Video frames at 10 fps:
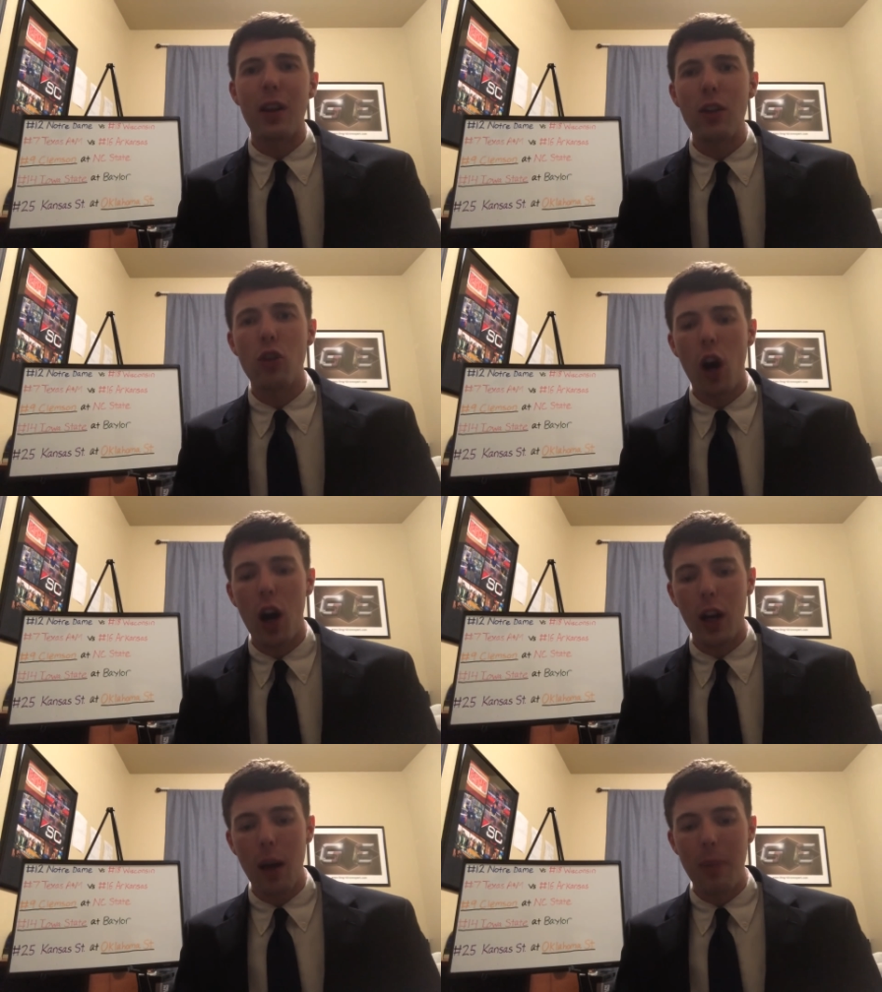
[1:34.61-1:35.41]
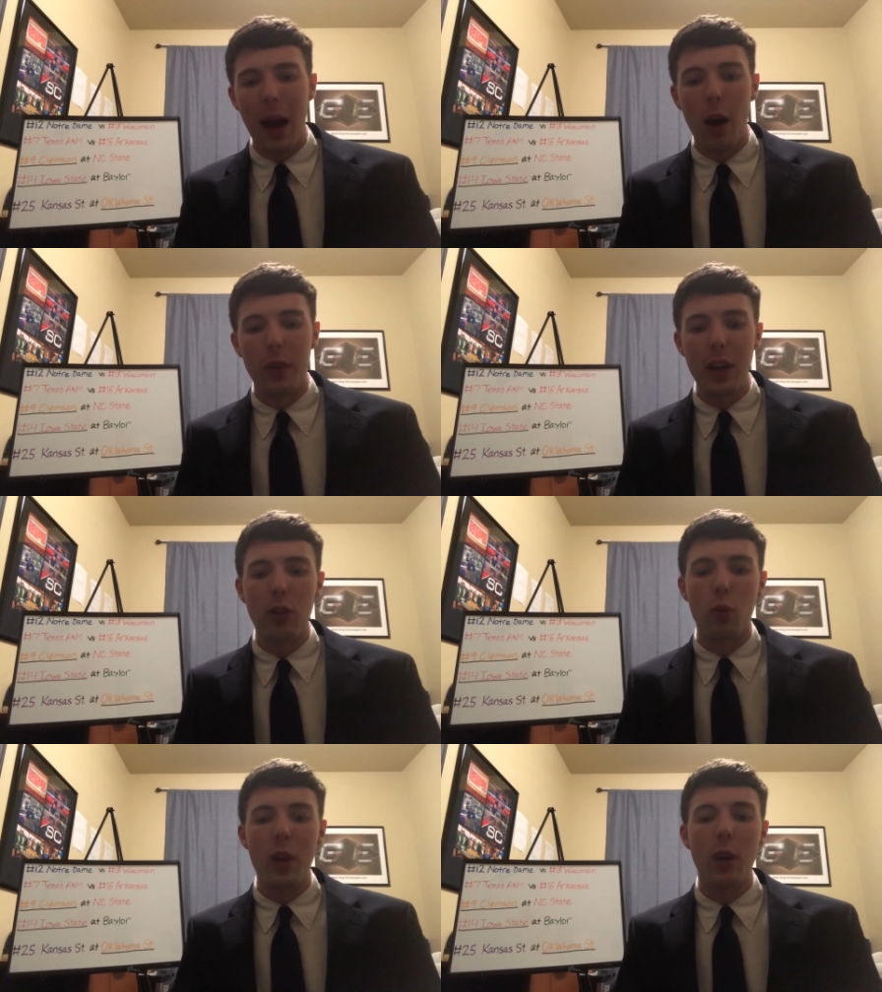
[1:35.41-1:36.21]
Let's talk about
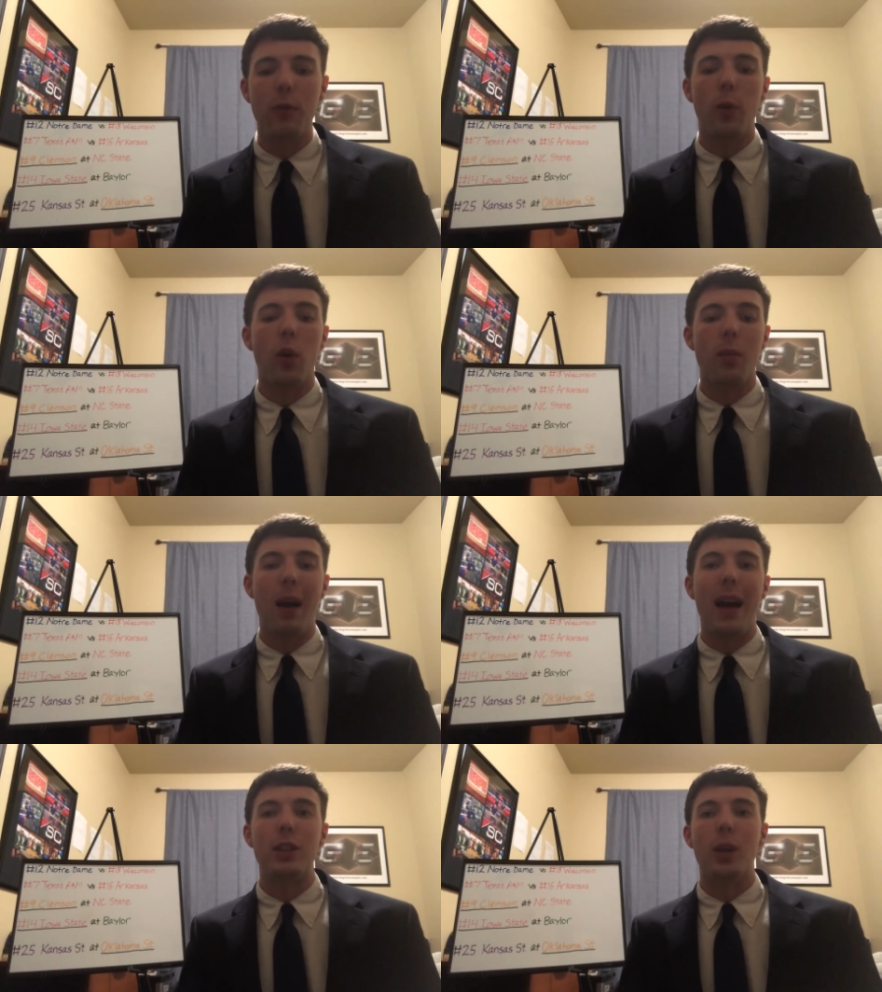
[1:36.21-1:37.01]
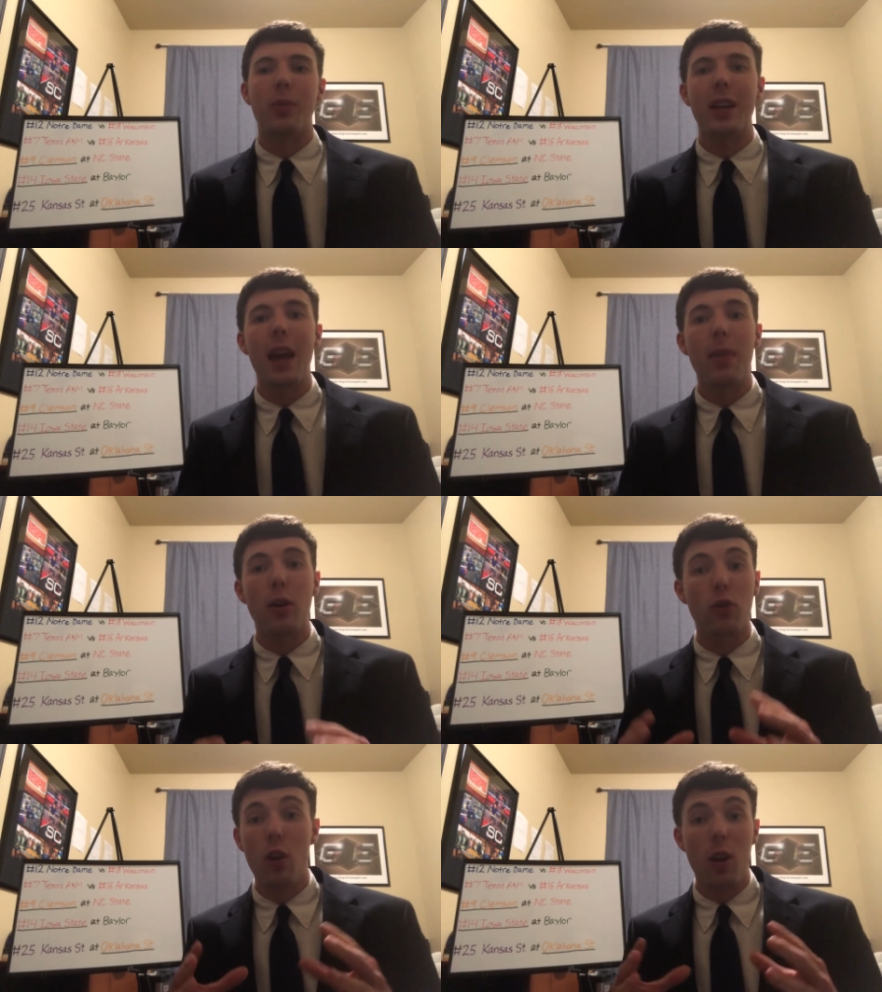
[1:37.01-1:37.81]
these week four matchups. Again,
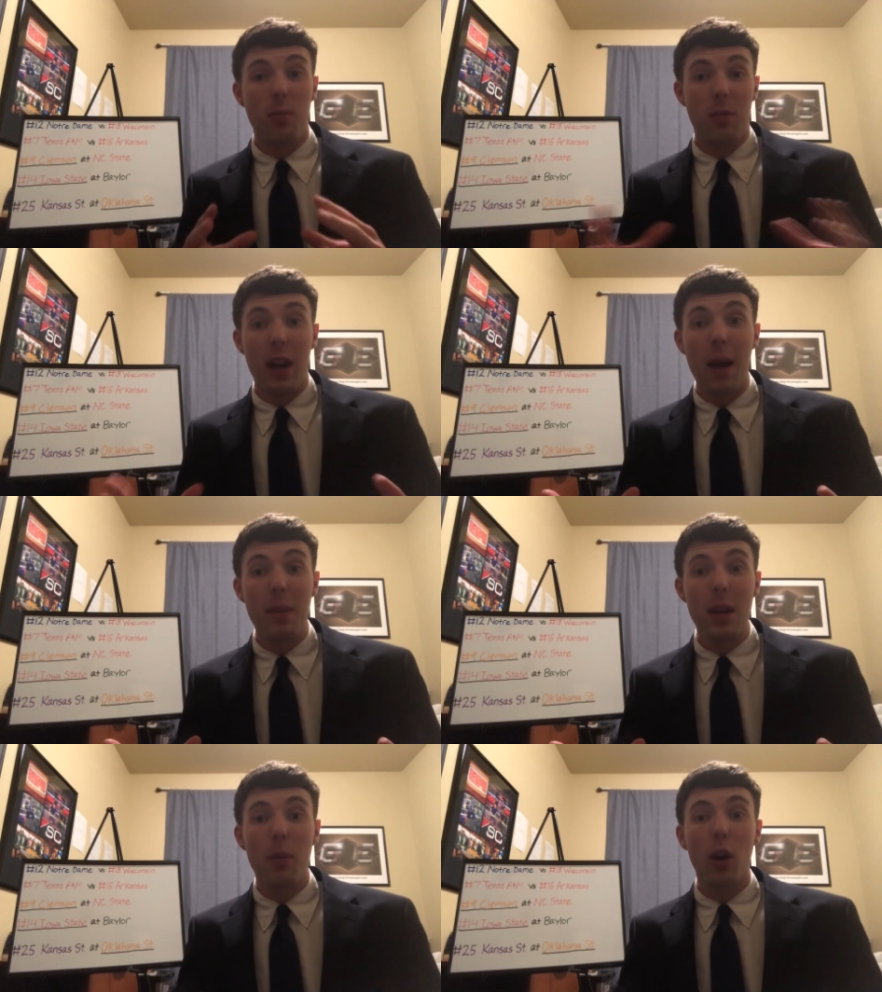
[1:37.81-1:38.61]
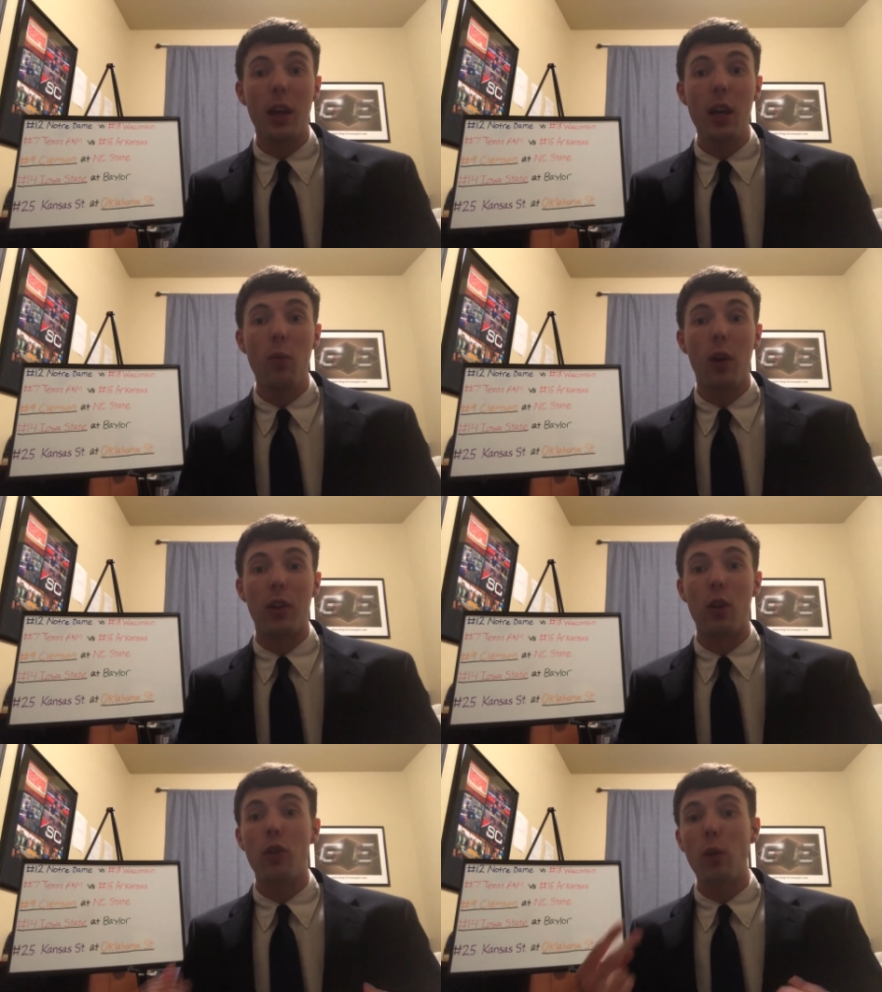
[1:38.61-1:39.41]
there's not many marquee
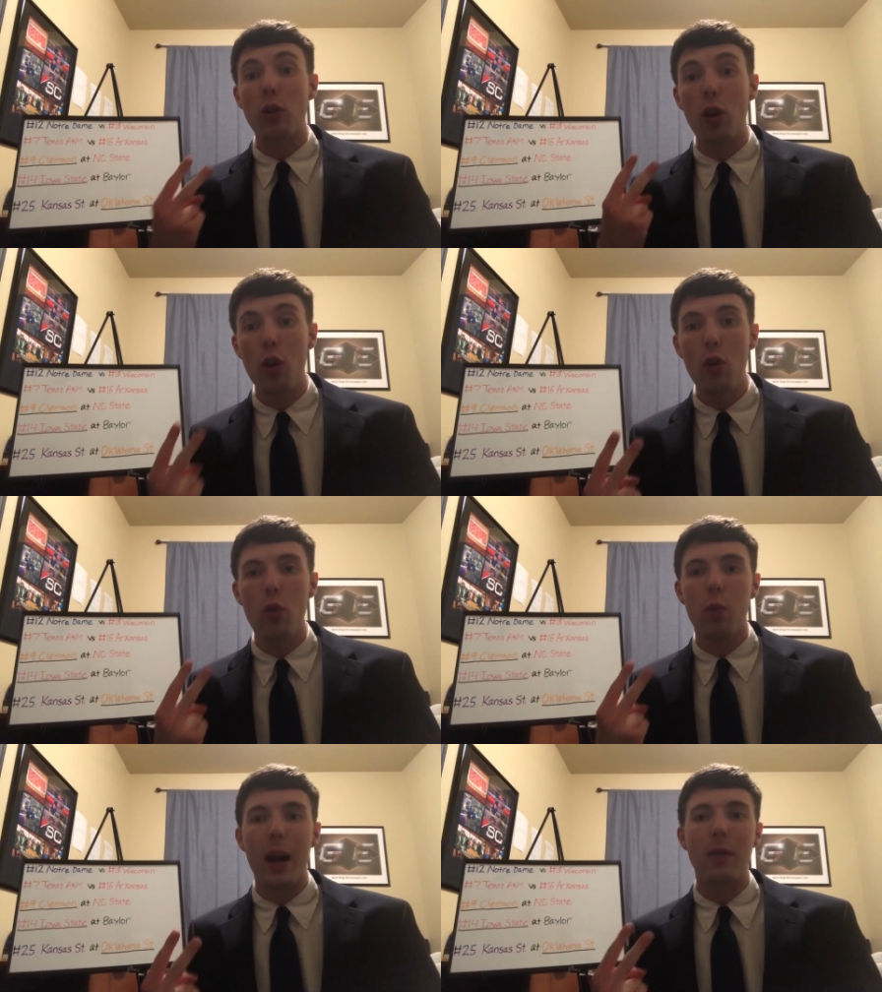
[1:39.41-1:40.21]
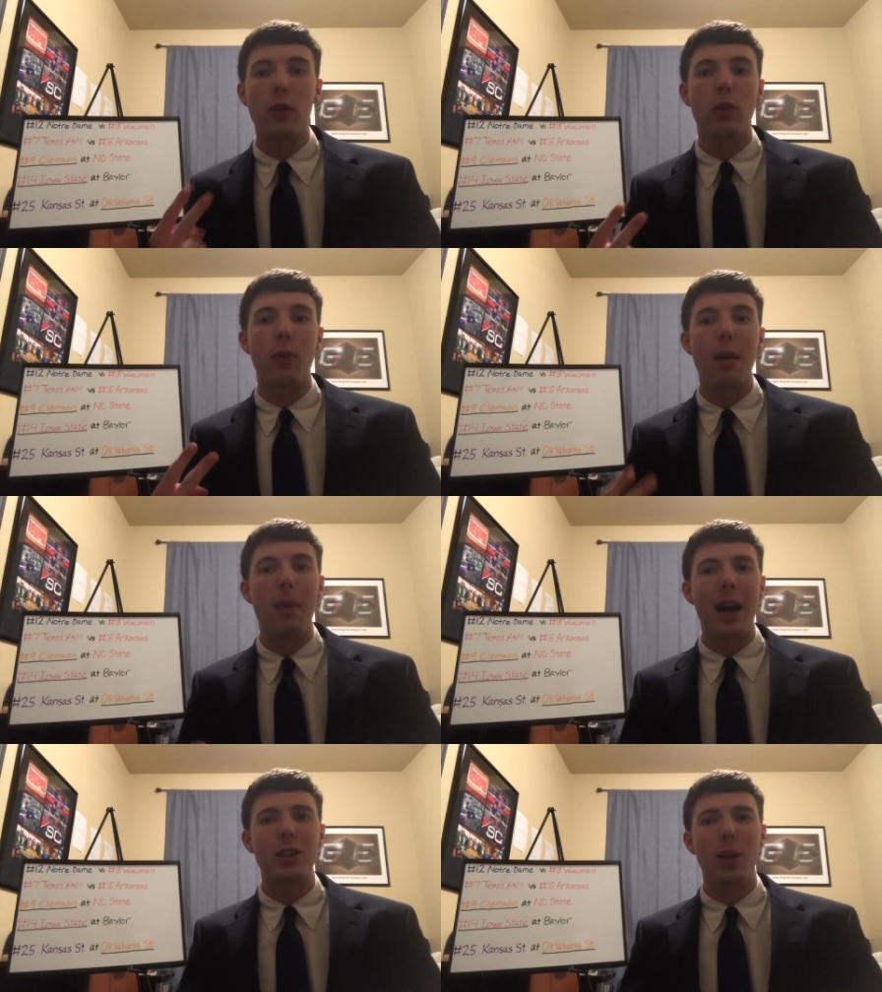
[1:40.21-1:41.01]
ones. It's only two ranked versus
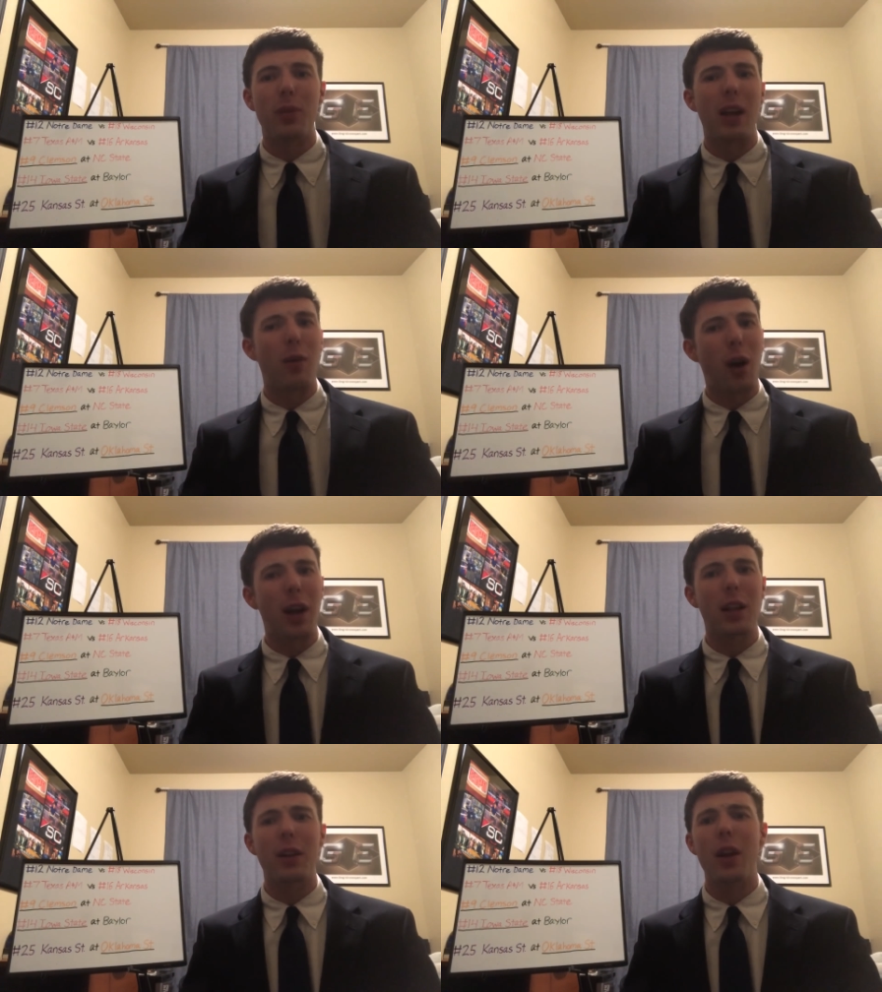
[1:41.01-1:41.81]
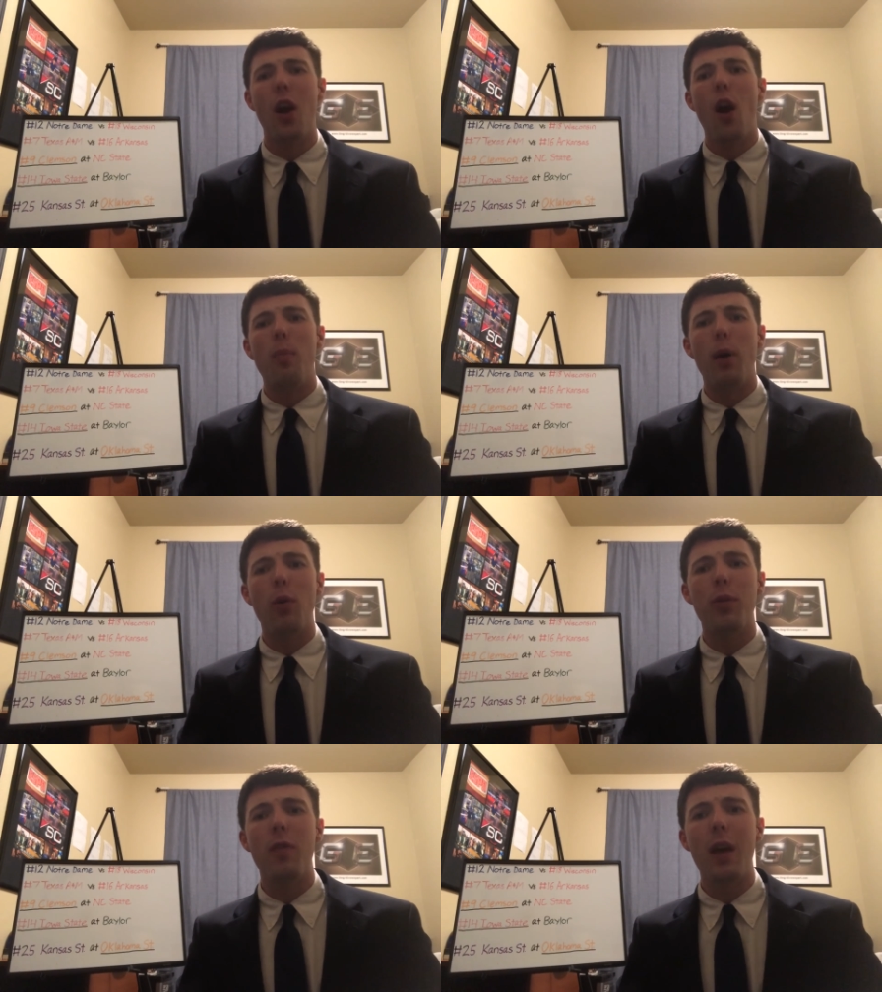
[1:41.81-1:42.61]
ranked matchups, and ironically,
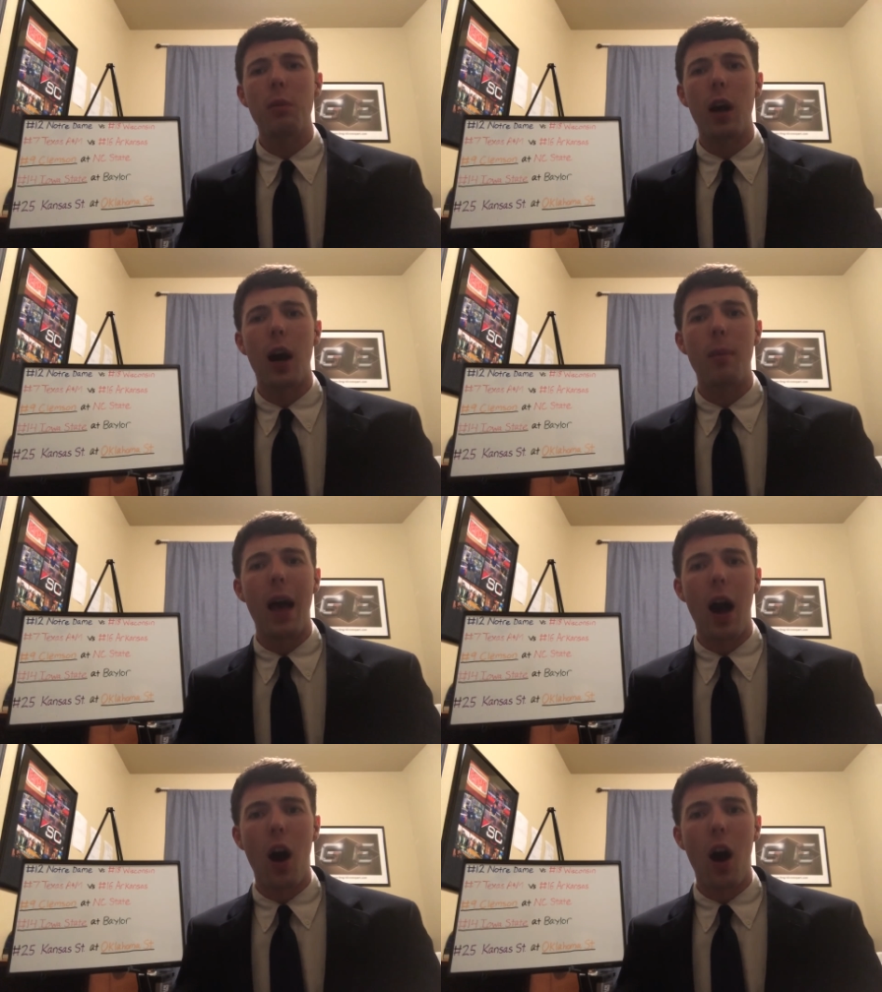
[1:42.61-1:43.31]
both of them come